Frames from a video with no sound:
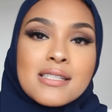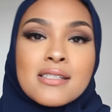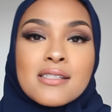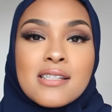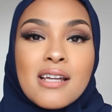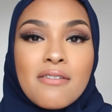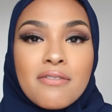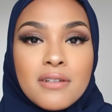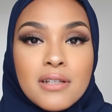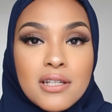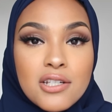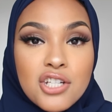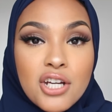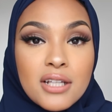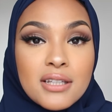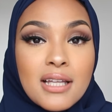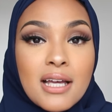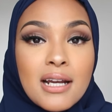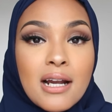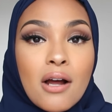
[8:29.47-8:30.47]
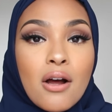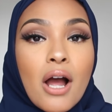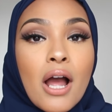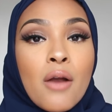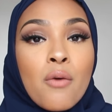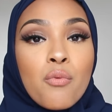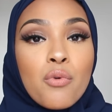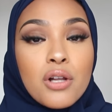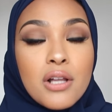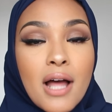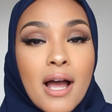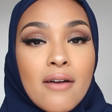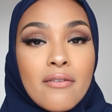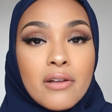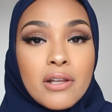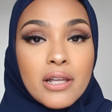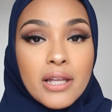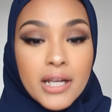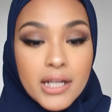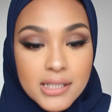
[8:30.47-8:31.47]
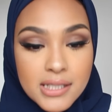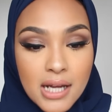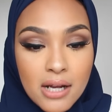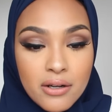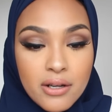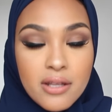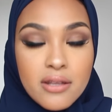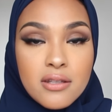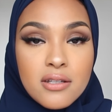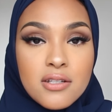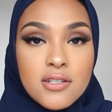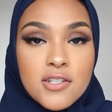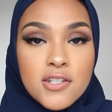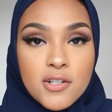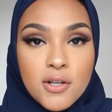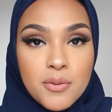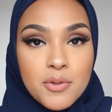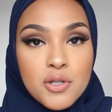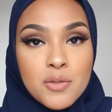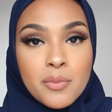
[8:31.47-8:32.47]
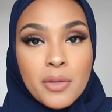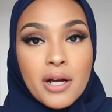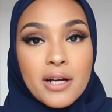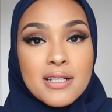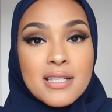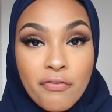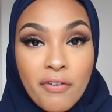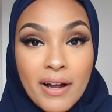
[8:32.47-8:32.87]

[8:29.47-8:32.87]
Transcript: Definitely check that out. I will have a link down in the description box.